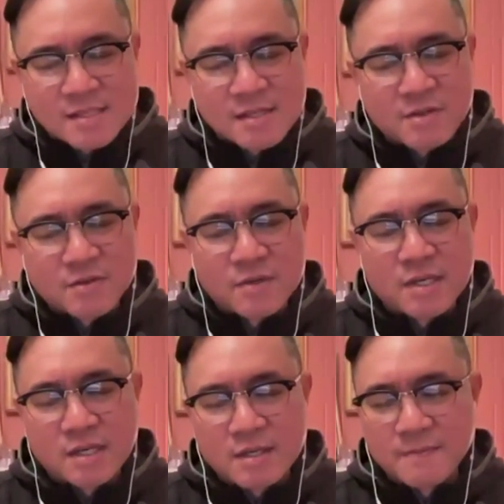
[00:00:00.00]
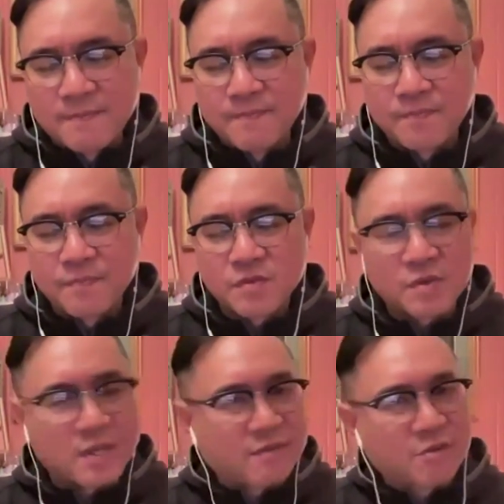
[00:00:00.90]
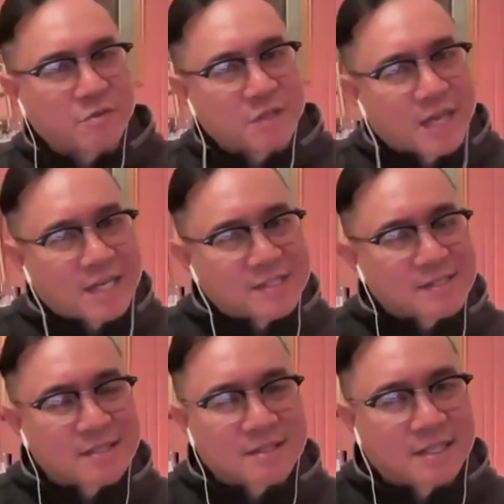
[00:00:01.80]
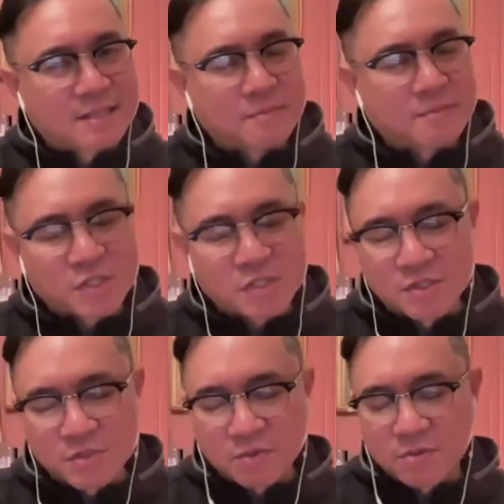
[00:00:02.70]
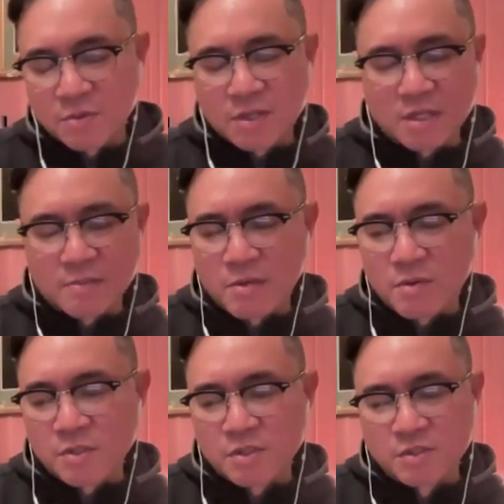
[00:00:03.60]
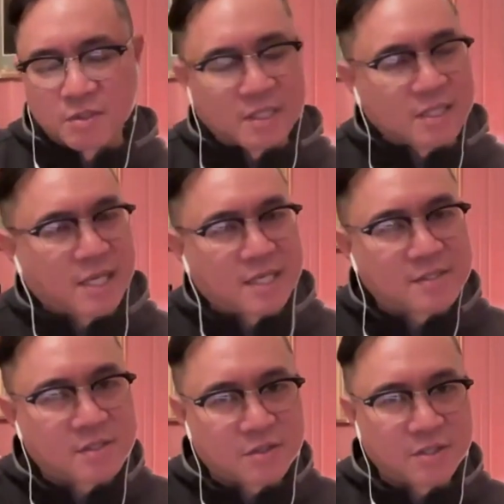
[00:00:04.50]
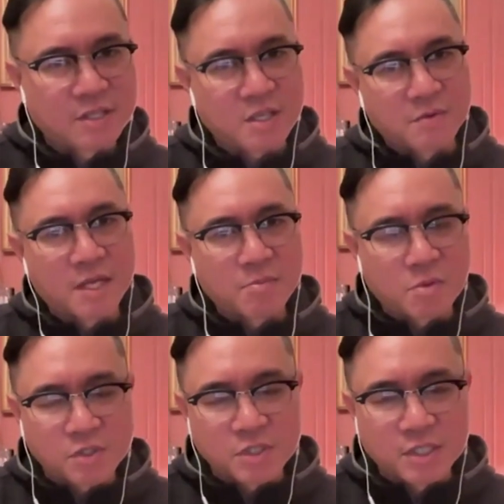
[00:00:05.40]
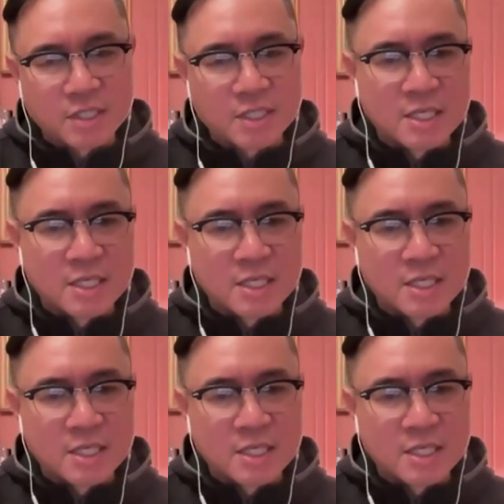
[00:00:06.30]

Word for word: So um so yeah, feel free to ask um, questions or, or think about questions you'd like to ask during the Q&A portion.